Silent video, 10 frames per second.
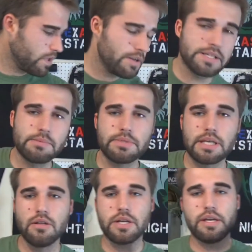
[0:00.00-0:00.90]
Next thing we take
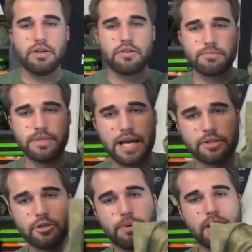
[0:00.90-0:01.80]
a look at here are some
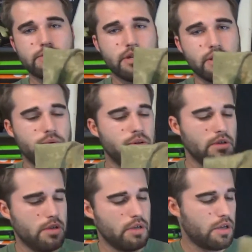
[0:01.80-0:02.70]
tactical pants down.
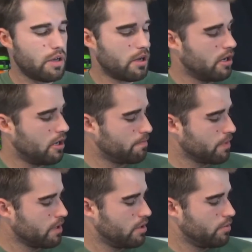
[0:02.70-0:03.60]

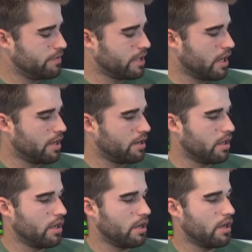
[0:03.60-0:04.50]
We've got,
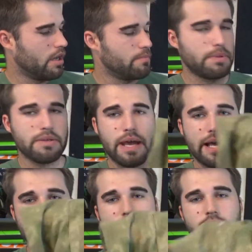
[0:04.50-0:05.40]
I believe,
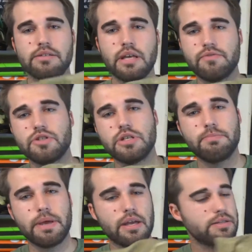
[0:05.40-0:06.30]
ATAX FG
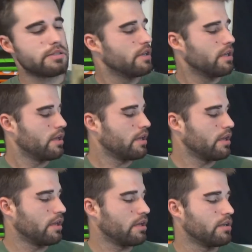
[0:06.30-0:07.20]
pants,
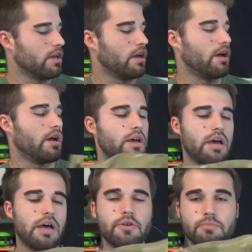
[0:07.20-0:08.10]
and they're
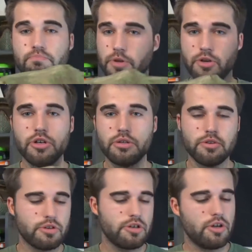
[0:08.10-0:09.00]
good.
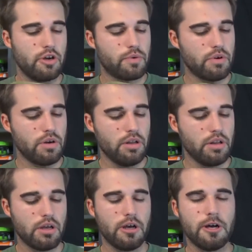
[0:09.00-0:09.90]
They're good
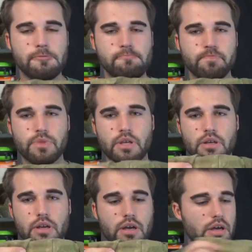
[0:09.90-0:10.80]
overall.
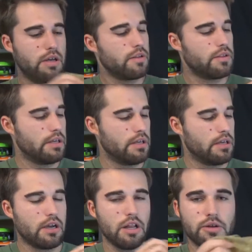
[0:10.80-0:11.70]

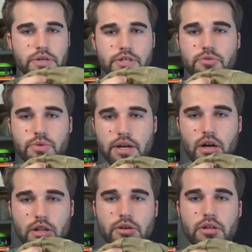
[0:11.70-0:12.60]
The color is the right
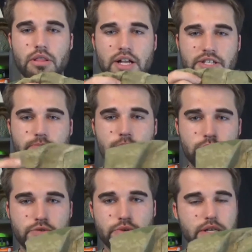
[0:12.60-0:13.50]
color. Lots of
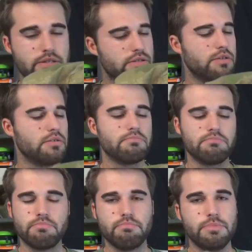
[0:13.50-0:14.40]
muted greens.
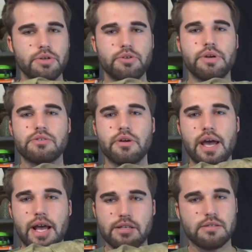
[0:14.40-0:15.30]
Muted greens are
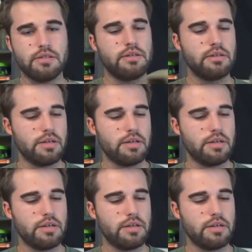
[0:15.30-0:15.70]
excellent